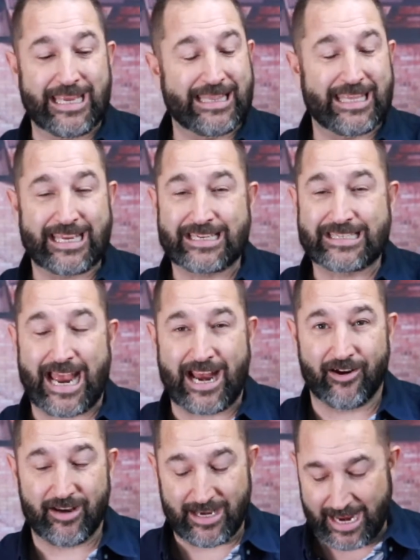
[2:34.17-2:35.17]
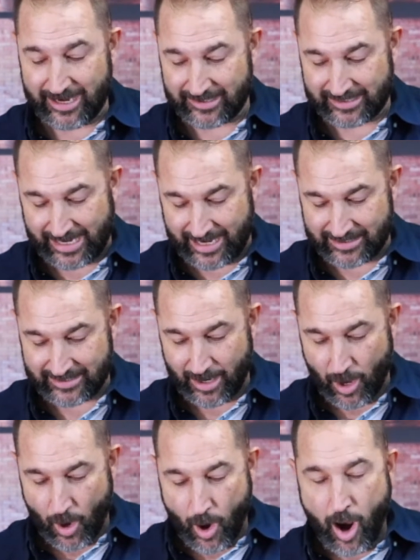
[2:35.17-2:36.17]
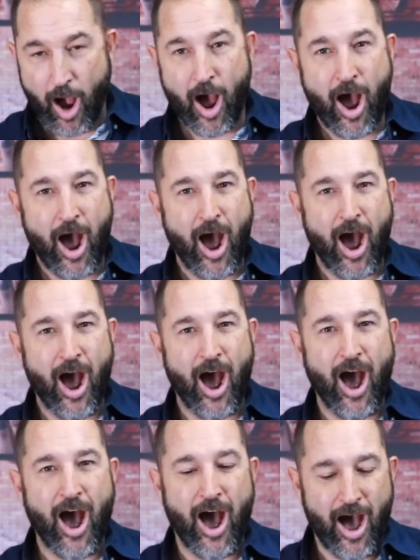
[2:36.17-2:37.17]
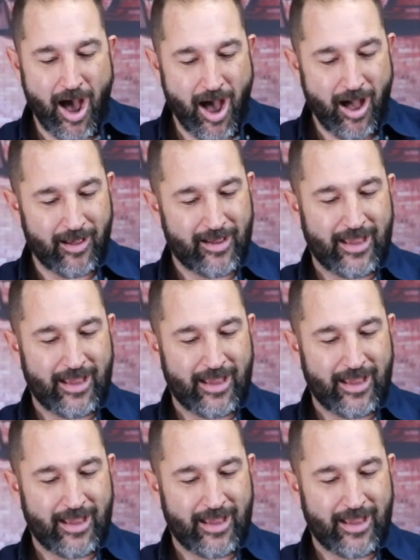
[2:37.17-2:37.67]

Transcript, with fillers: in the entire United States. Ah,